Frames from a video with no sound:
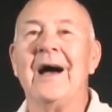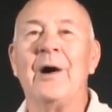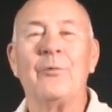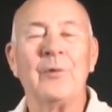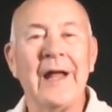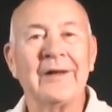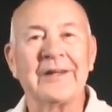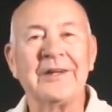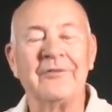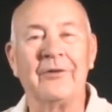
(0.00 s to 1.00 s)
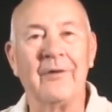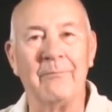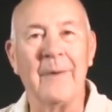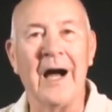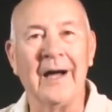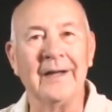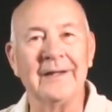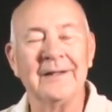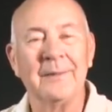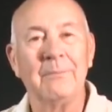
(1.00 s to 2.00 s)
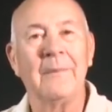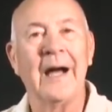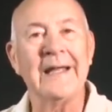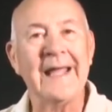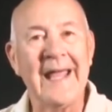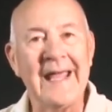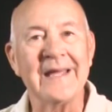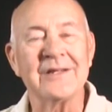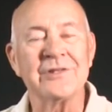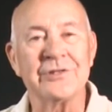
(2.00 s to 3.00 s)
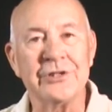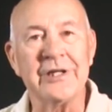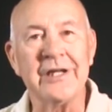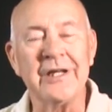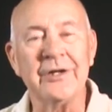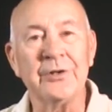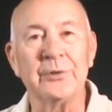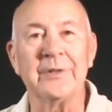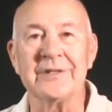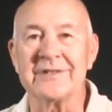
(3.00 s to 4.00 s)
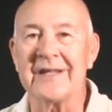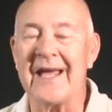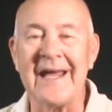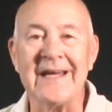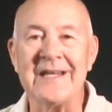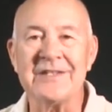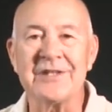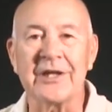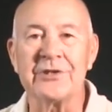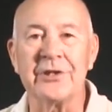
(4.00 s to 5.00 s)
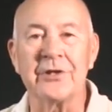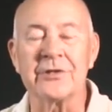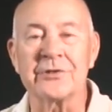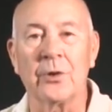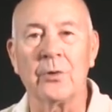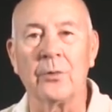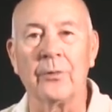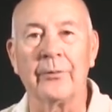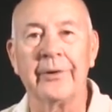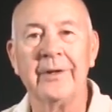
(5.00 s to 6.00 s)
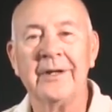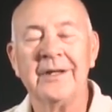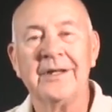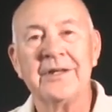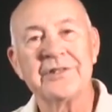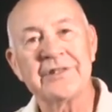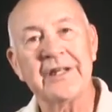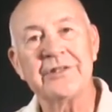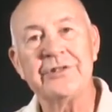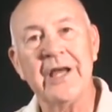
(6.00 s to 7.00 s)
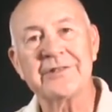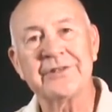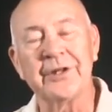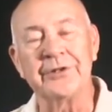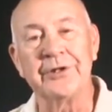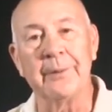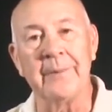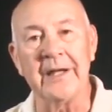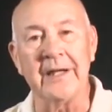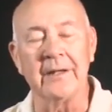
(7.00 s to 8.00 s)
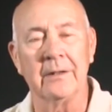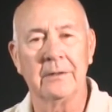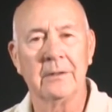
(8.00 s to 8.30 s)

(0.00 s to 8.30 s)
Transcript: a relative of mine, my Aunt Jean, who is 86 years old, suggested to me,